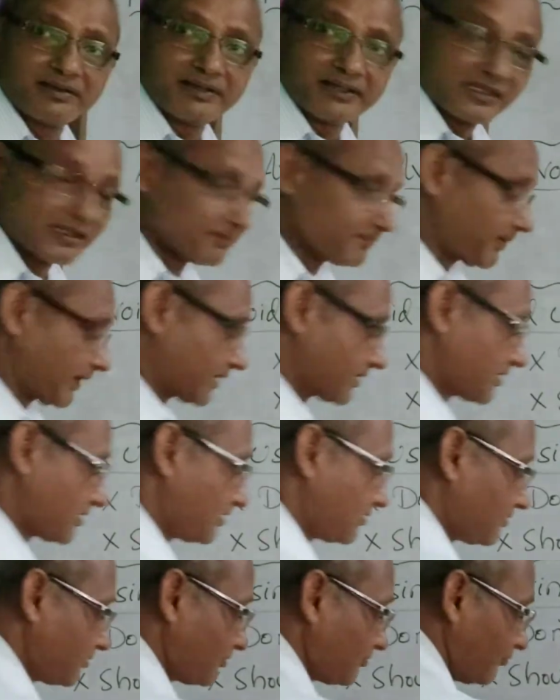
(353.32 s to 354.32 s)

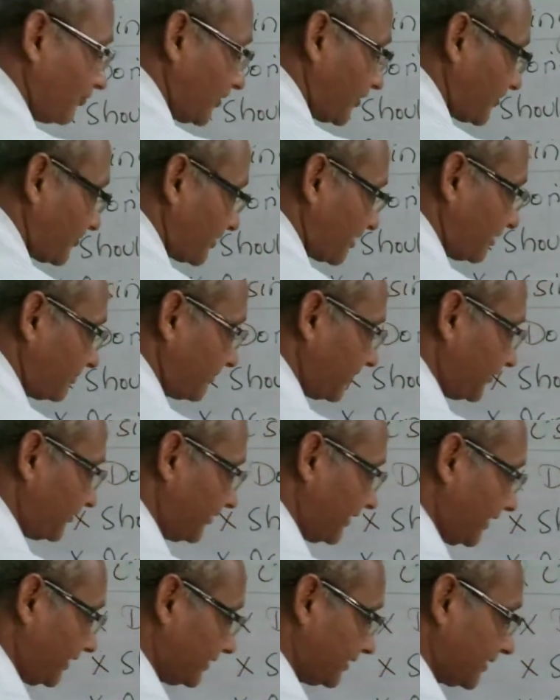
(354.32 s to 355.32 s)
aspect. We shouldn't be
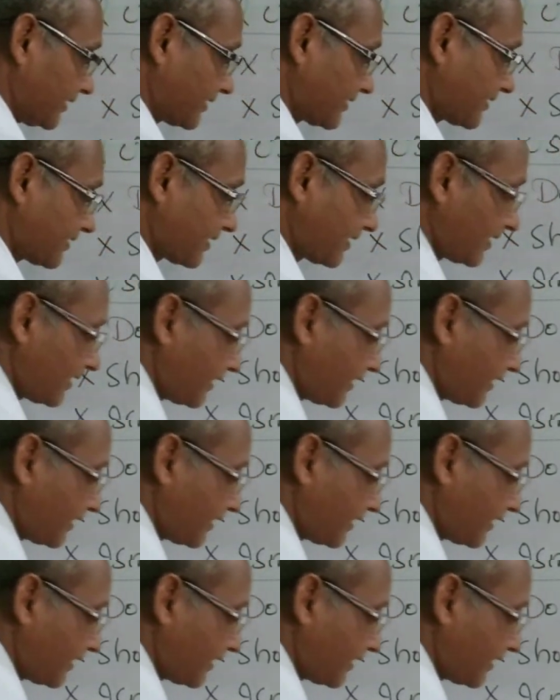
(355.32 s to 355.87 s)
doing this.